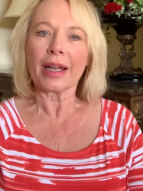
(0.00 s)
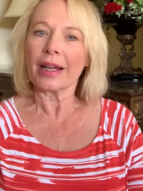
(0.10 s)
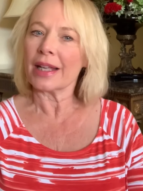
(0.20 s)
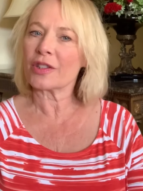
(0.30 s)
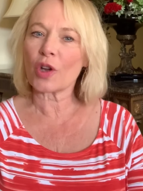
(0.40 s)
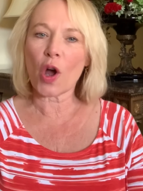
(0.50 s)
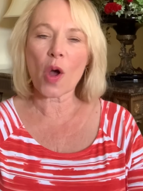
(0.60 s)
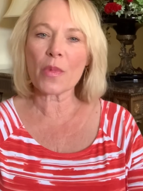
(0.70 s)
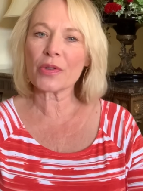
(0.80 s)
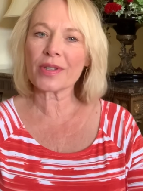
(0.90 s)
It's
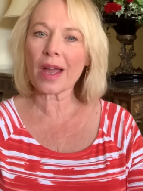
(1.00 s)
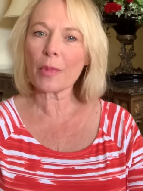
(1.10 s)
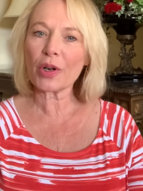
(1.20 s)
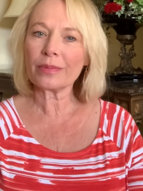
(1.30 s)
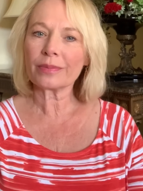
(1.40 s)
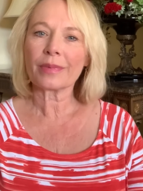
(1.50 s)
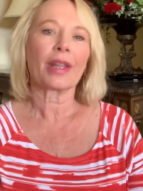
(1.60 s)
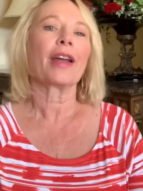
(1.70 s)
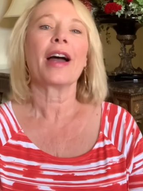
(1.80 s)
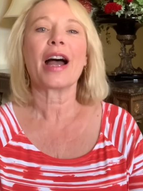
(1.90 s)
almost summer.
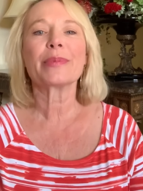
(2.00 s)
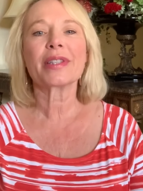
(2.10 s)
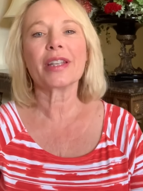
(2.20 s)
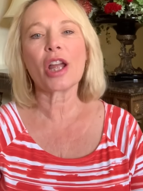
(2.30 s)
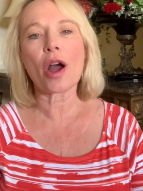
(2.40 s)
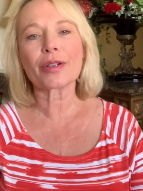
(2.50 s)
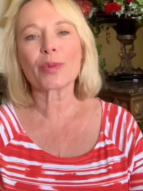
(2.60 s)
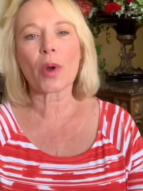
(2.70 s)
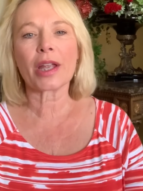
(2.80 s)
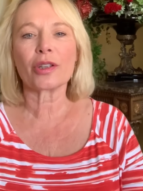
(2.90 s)
I'm Cindy
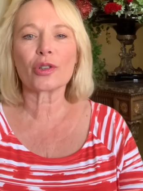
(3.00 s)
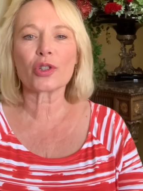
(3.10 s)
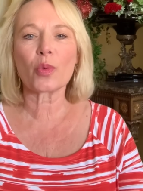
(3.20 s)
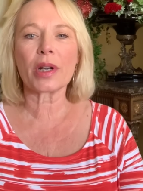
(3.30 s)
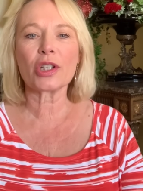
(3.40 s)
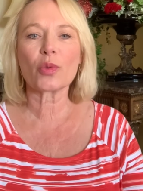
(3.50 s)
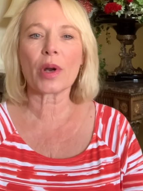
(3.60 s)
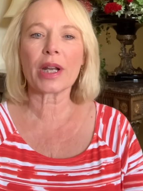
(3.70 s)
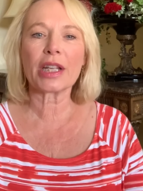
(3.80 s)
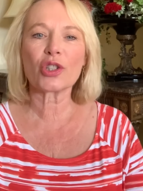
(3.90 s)
Hawkswhite, your
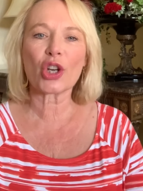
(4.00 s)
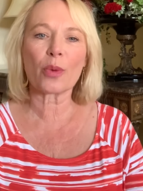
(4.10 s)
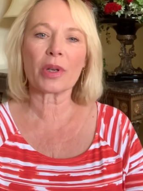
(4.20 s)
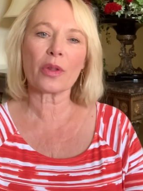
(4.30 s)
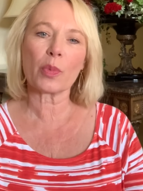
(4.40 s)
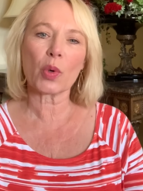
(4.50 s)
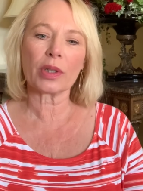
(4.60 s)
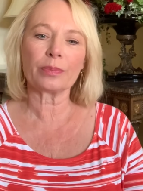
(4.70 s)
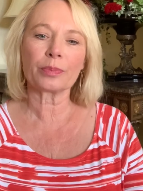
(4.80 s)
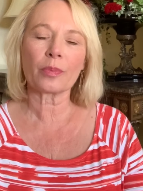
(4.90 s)
2020 Chairman of the Board.
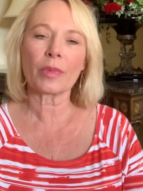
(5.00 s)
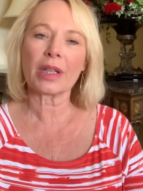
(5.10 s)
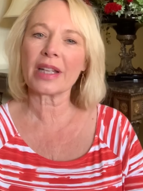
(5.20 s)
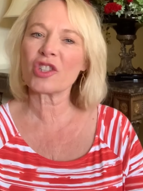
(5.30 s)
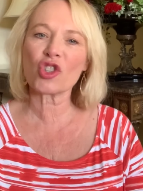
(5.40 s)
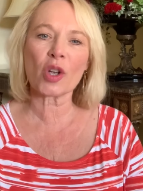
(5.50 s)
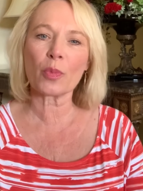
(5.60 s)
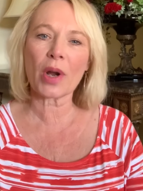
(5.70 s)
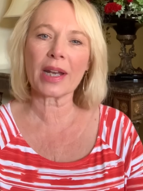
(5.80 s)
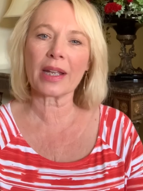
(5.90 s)
Let's jump
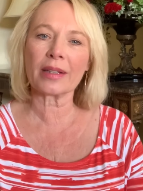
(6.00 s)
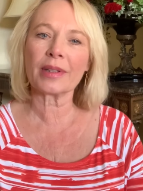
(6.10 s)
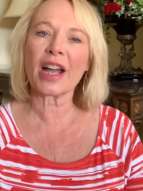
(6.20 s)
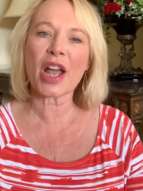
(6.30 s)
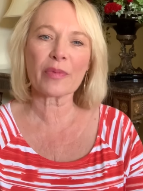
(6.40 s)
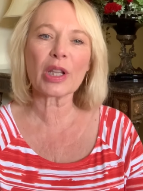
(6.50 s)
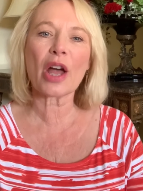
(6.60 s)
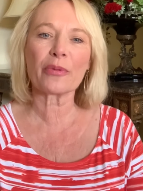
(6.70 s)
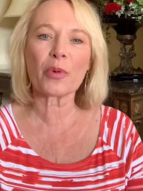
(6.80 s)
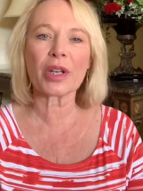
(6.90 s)
right in. I have a
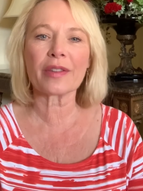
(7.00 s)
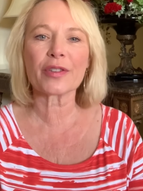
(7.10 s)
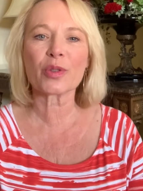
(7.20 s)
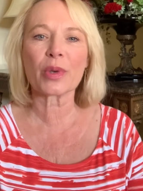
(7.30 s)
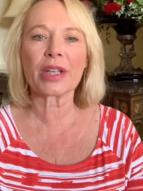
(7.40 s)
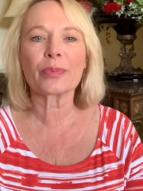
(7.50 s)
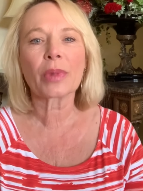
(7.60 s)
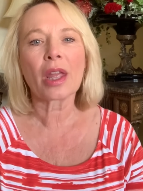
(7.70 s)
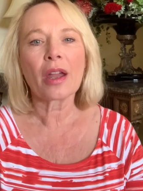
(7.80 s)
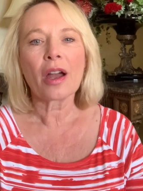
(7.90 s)
lot for you this week.
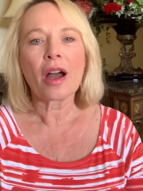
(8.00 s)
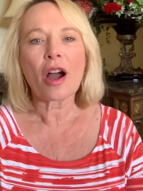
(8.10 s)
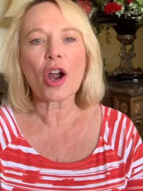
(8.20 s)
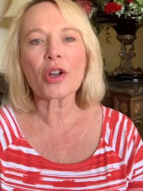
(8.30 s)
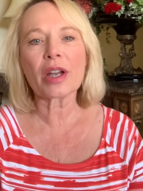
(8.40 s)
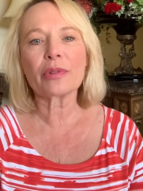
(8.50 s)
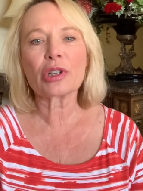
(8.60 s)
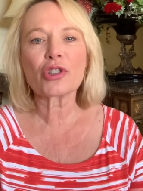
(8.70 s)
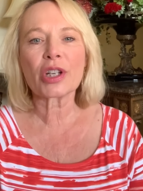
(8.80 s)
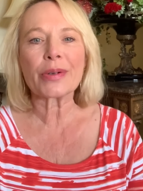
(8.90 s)
Our governor
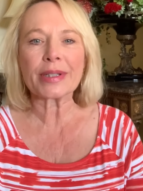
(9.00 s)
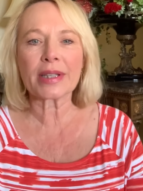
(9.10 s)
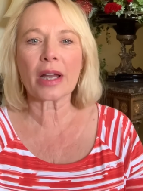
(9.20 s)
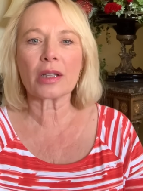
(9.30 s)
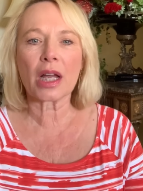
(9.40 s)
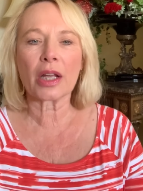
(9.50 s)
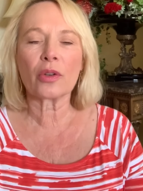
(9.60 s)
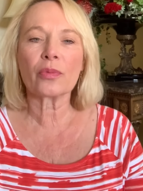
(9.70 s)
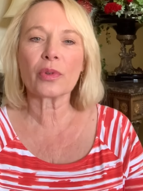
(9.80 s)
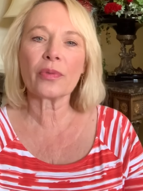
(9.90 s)
shared his outline
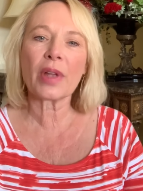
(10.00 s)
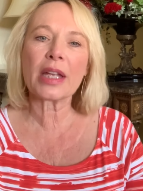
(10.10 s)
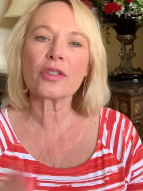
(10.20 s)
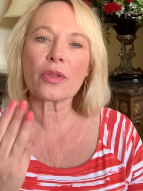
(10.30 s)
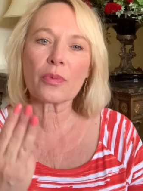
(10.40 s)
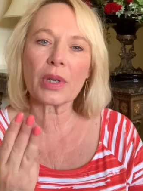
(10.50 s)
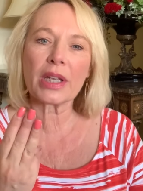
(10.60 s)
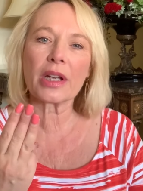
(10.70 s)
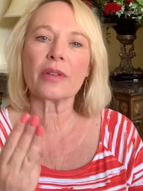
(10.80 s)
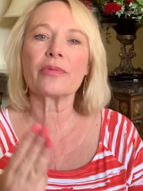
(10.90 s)
for phase
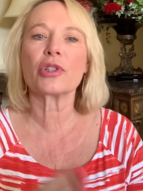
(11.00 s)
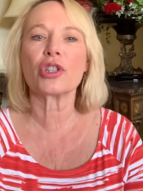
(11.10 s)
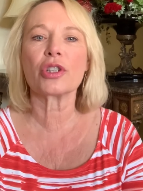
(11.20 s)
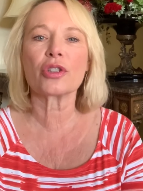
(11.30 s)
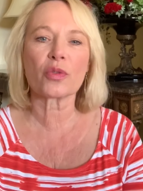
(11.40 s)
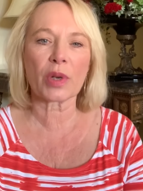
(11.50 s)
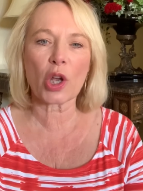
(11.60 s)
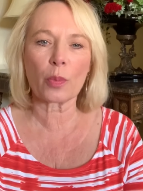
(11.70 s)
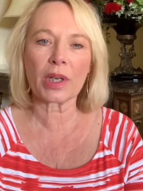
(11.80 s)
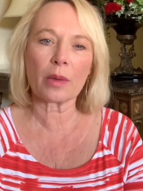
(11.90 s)
three of Virginia's
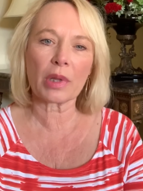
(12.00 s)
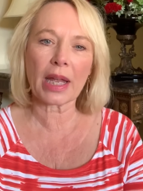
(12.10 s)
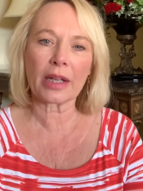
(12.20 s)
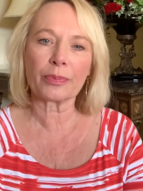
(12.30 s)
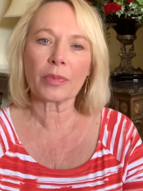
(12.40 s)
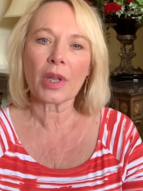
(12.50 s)
reopening plan.